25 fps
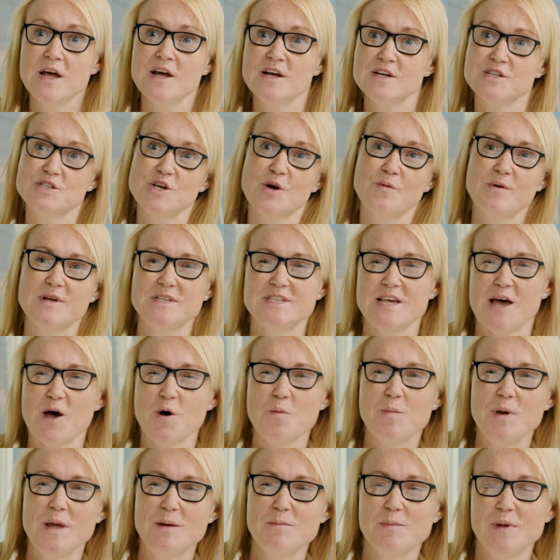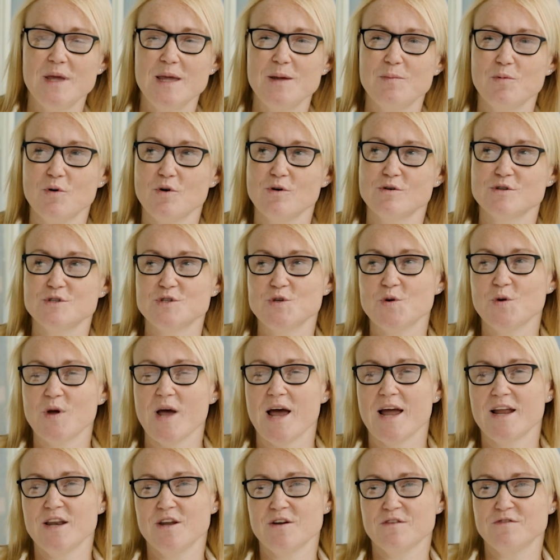So it's helping people to
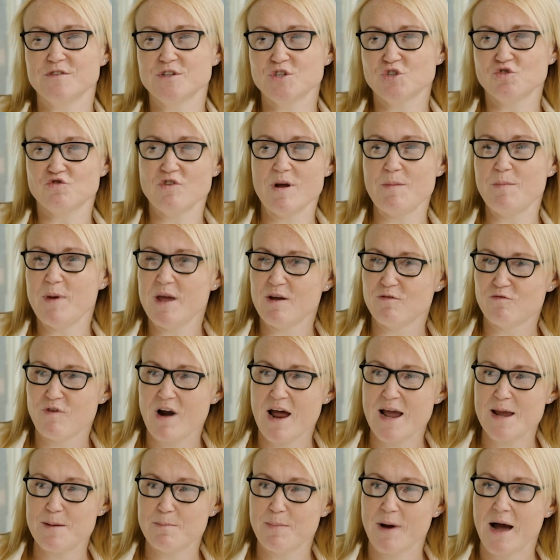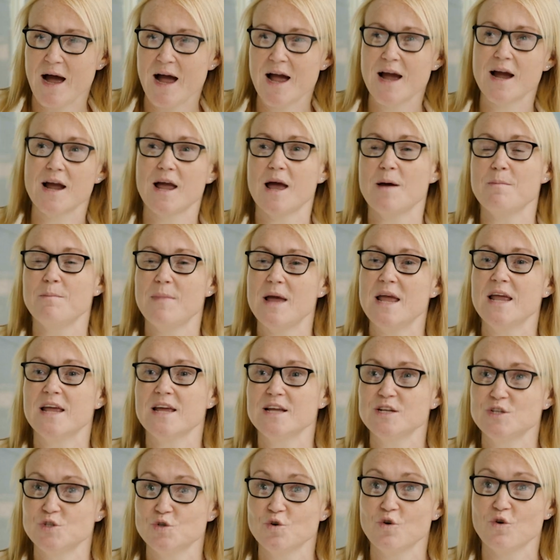kind of strip it right back and
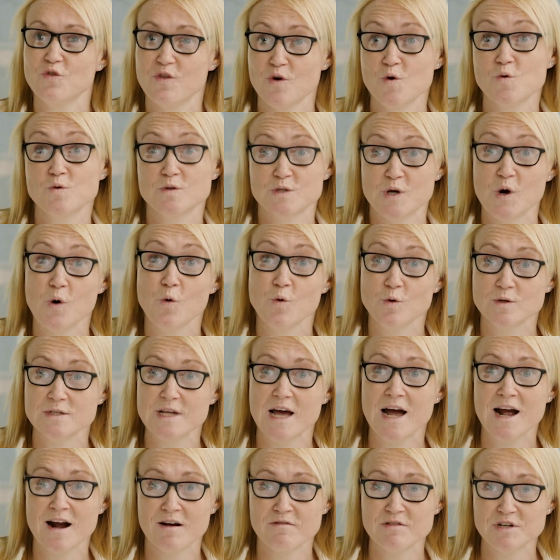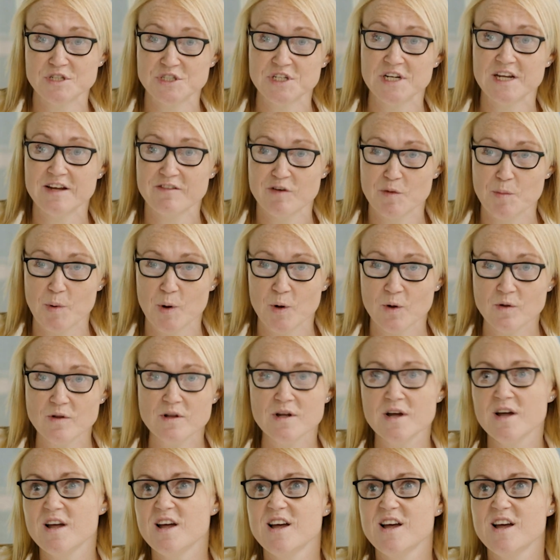making sure those goals are achievable.